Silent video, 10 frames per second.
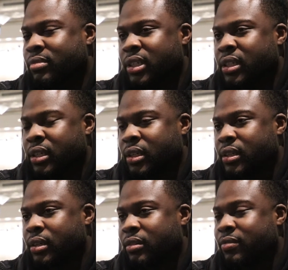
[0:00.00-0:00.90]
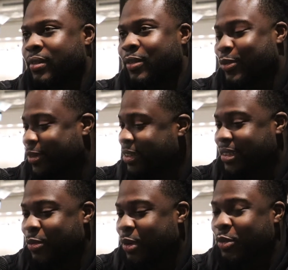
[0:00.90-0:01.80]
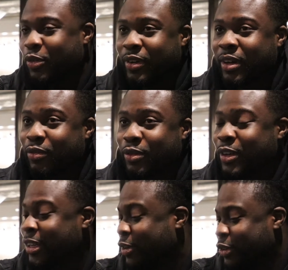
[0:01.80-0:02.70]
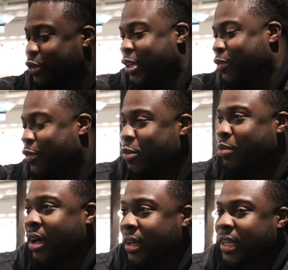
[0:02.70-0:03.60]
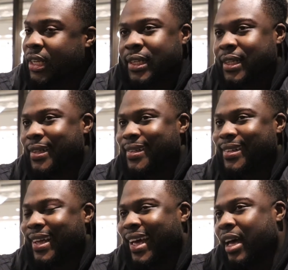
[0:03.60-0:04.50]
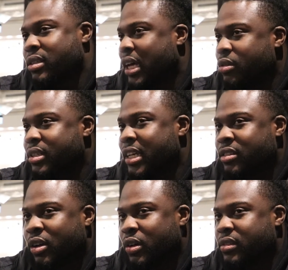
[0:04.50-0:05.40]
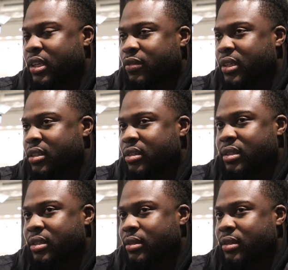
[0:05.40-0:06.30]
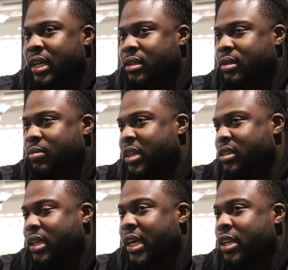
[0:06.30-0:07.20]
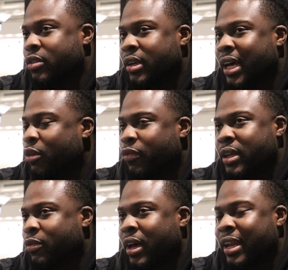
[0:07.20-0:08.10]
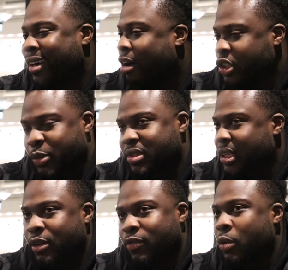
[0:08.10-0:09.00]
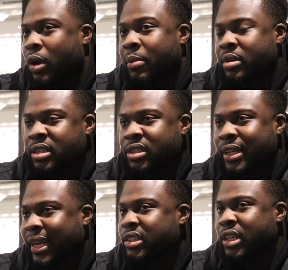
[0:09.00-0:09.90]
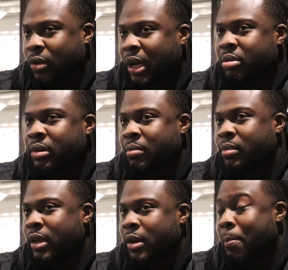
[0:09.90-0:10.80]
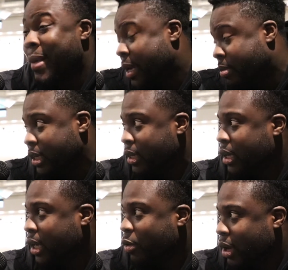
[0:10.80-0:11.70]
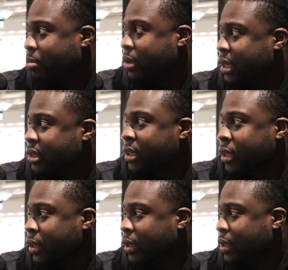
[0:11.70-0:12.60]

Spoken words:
yeah, I was going to say one more thing. I forgot. I lost trail of thought. But I'll say there's a lot of stuff that's basically hindering. I don't think the 100% the fight won't happen this year. Next year will happen. Maybe it will happen next year.